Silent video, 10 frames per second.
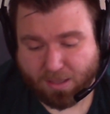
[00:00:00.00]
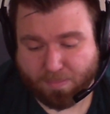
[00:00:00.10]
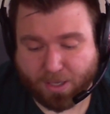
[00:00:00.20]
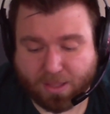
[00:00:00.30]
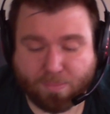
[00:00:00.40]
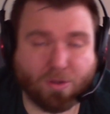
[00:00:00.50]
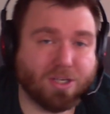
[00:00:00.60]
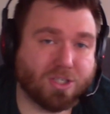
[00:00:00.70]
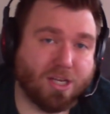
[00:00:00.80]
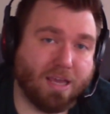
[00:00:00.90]
But the
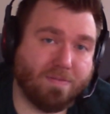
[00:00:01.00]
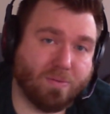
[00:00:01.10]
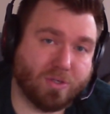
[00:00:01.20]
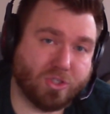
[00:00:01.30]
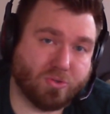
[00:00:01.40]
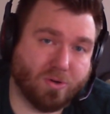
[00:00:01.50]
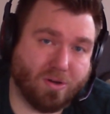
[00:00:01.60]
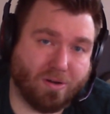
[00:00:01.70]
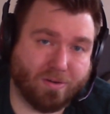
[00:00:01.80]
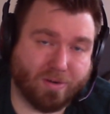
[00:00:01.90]
British Navy was short
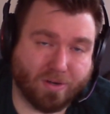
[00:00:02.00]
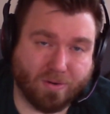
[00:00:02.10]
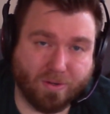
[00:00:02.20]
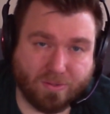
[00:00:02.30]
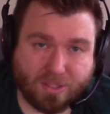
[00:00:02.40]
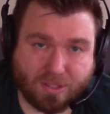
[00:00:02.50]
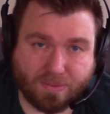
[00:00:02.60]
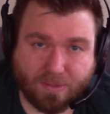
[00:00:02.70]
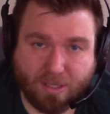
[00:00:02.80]
on recruits,